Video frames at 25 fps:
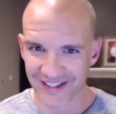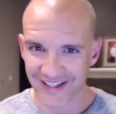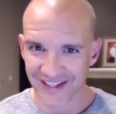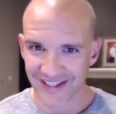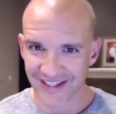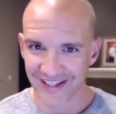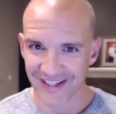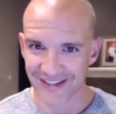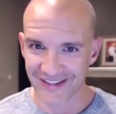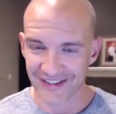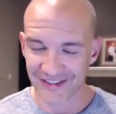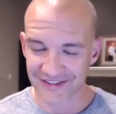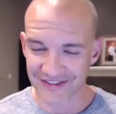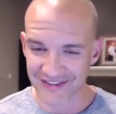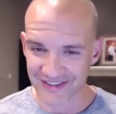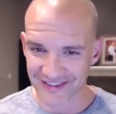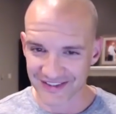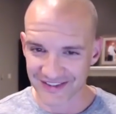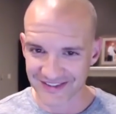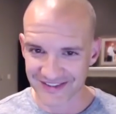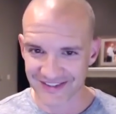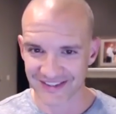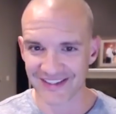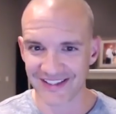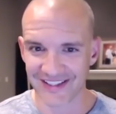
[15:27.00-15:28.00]
and you're
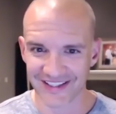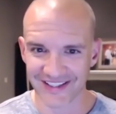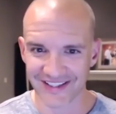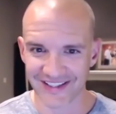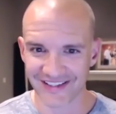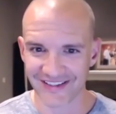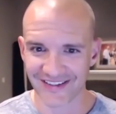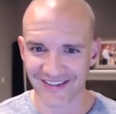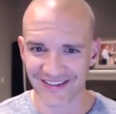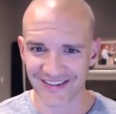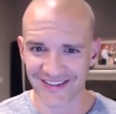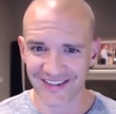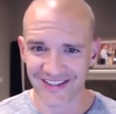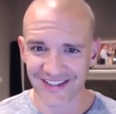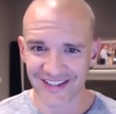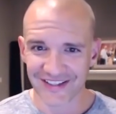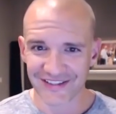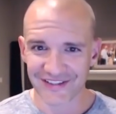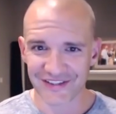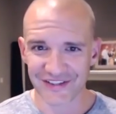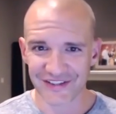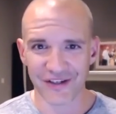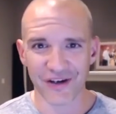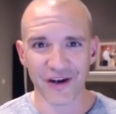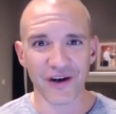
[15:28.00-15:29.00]
succeeding here do you
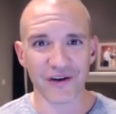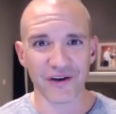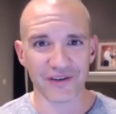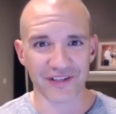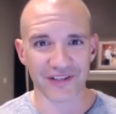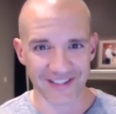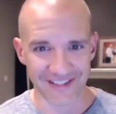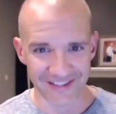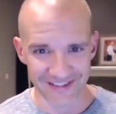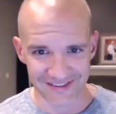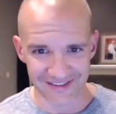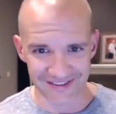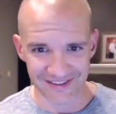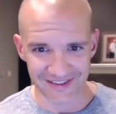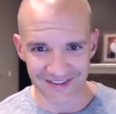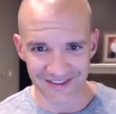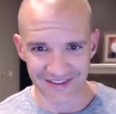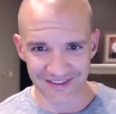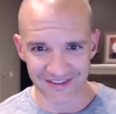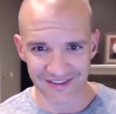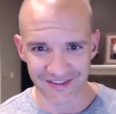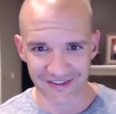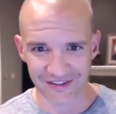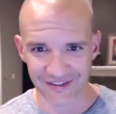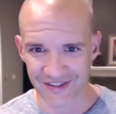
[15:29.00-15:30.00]
know how easy
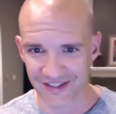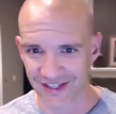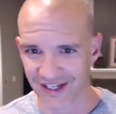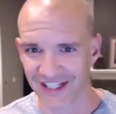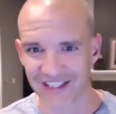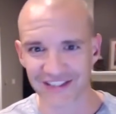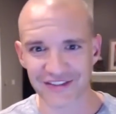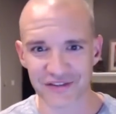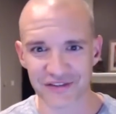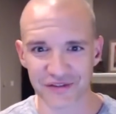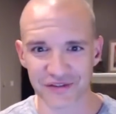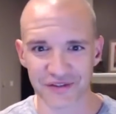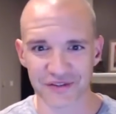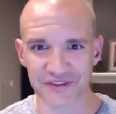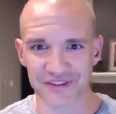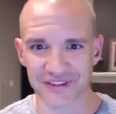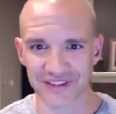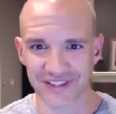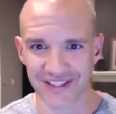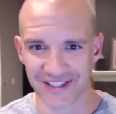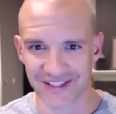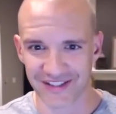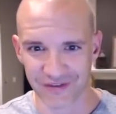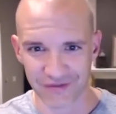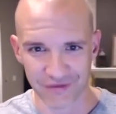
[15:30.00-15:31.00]
your consult
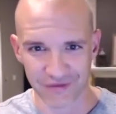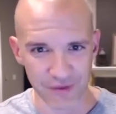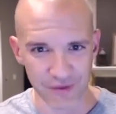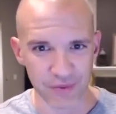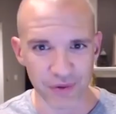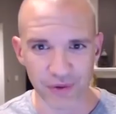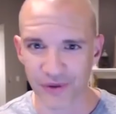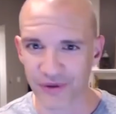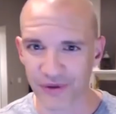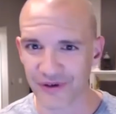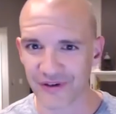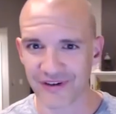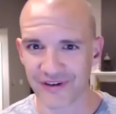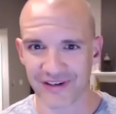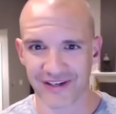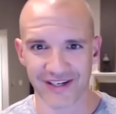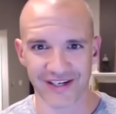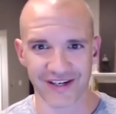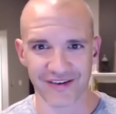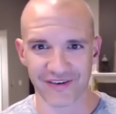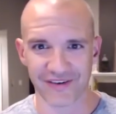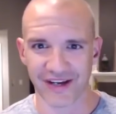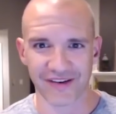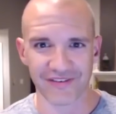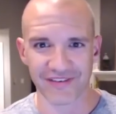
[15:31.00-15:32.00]
and your report and
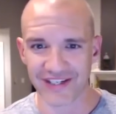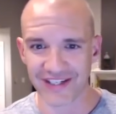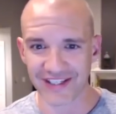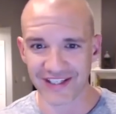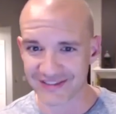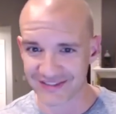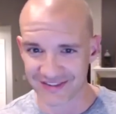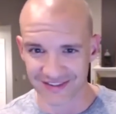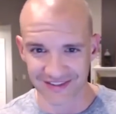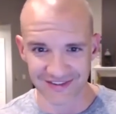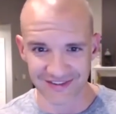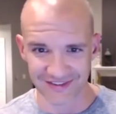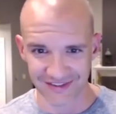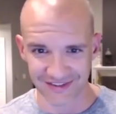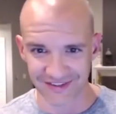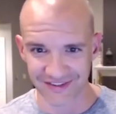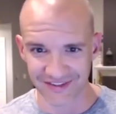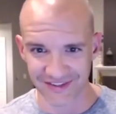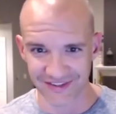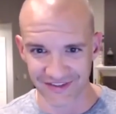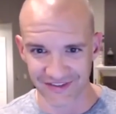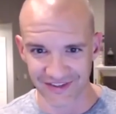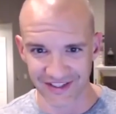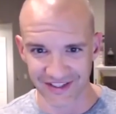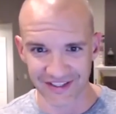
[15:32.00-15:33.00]
i mean it's it's literally
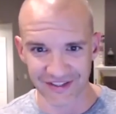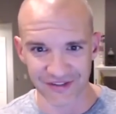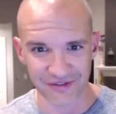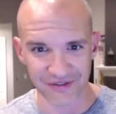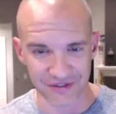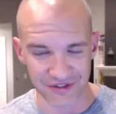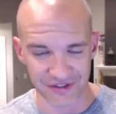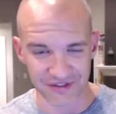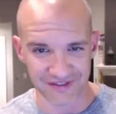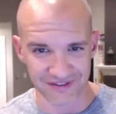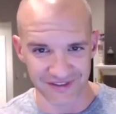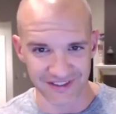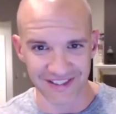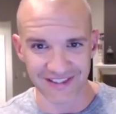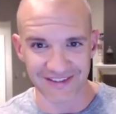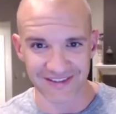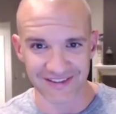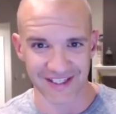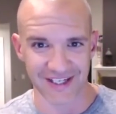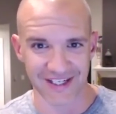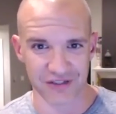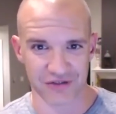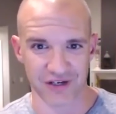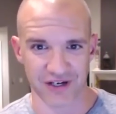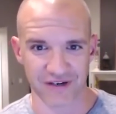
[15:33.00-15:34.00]
right you just hit that
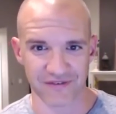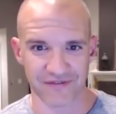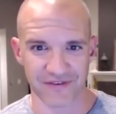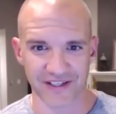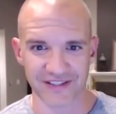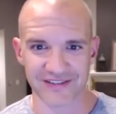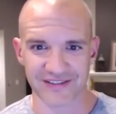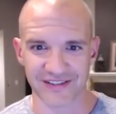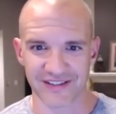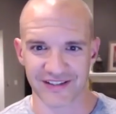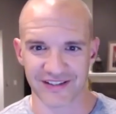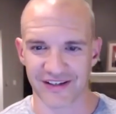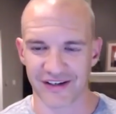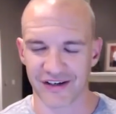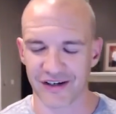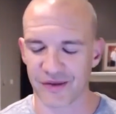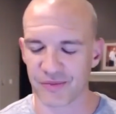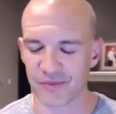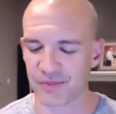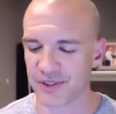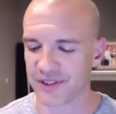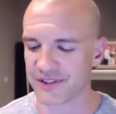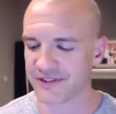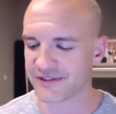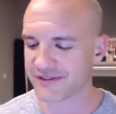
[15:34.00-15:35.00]
trifecta in a
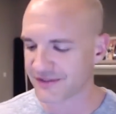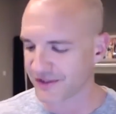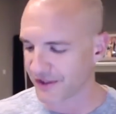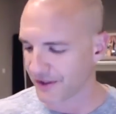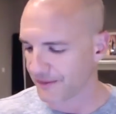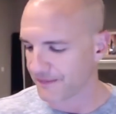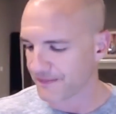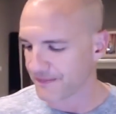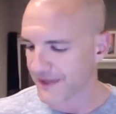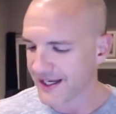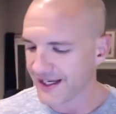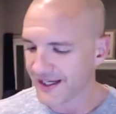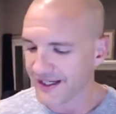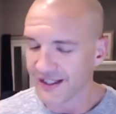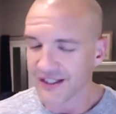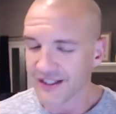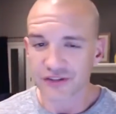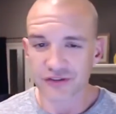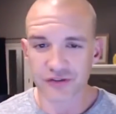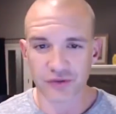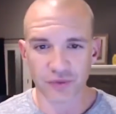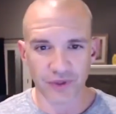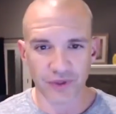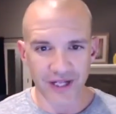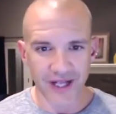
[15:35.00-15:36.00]
heartbeat so so
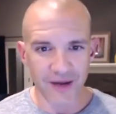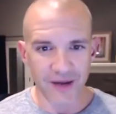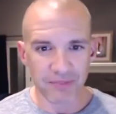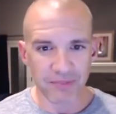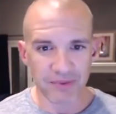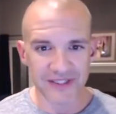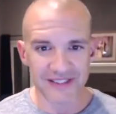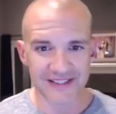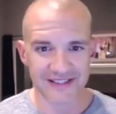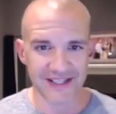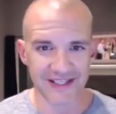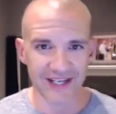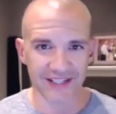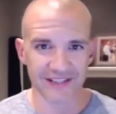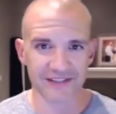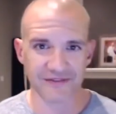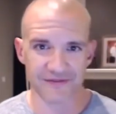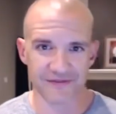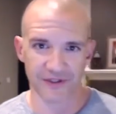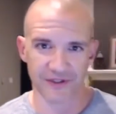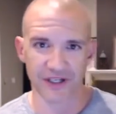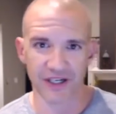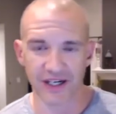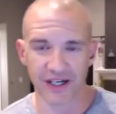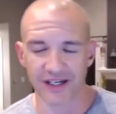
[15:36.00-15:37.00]
what happens next for
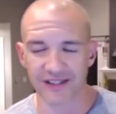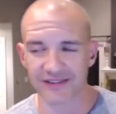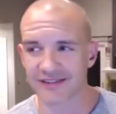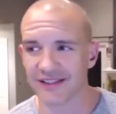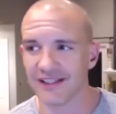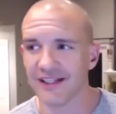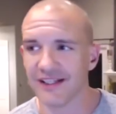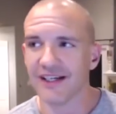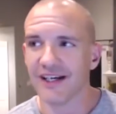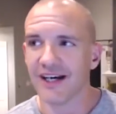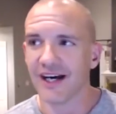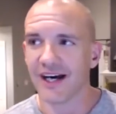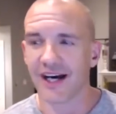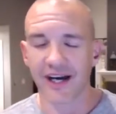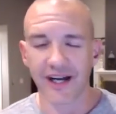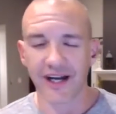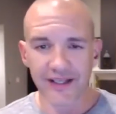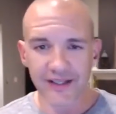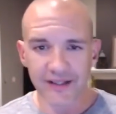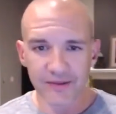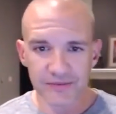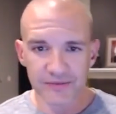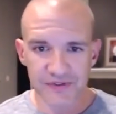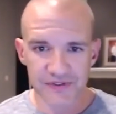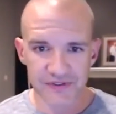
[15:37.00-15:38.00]
us i am
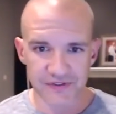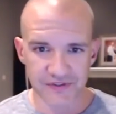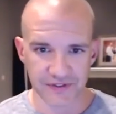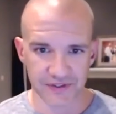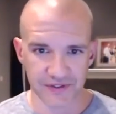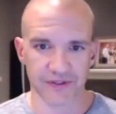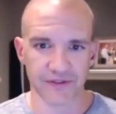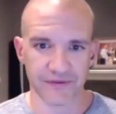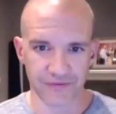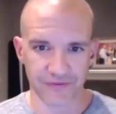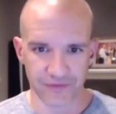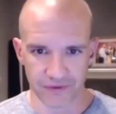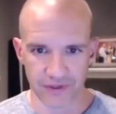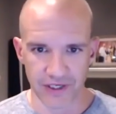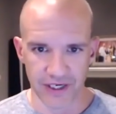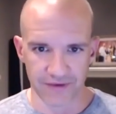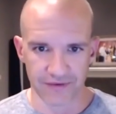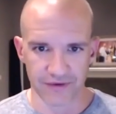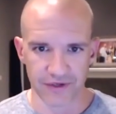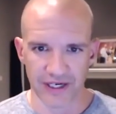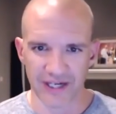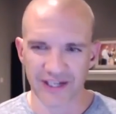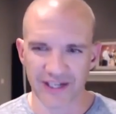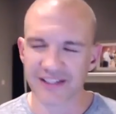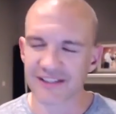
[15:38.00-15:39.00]
still forever and
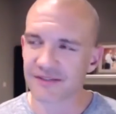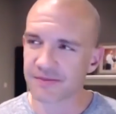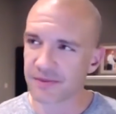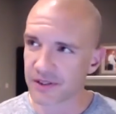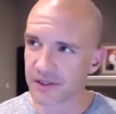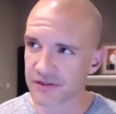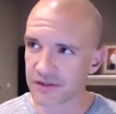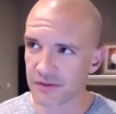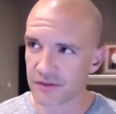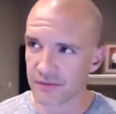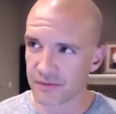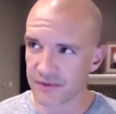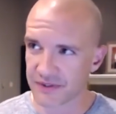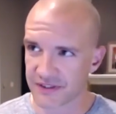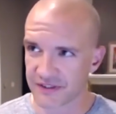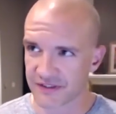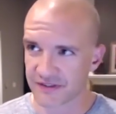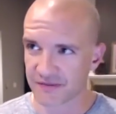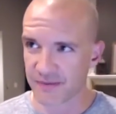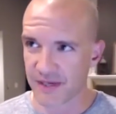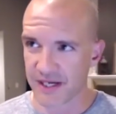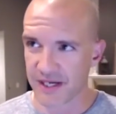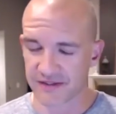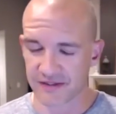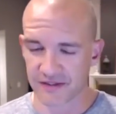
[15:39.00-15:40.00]
especially with this
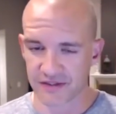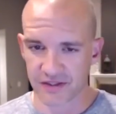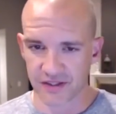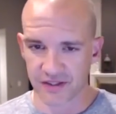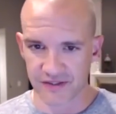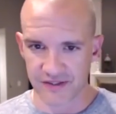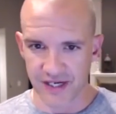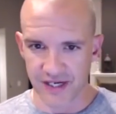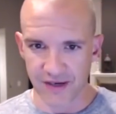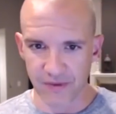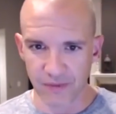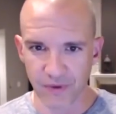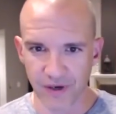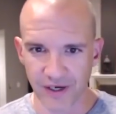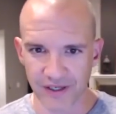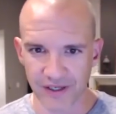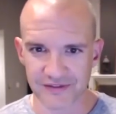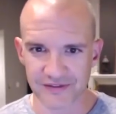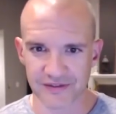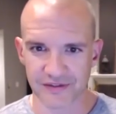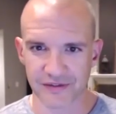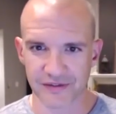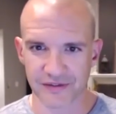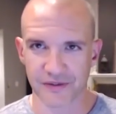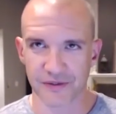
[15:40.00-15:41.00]
message because i want
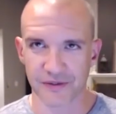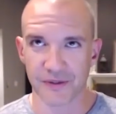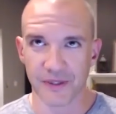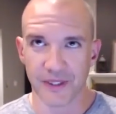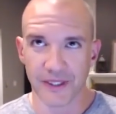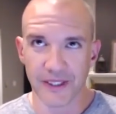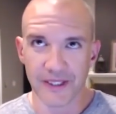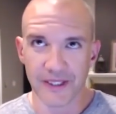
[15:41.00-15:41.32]
to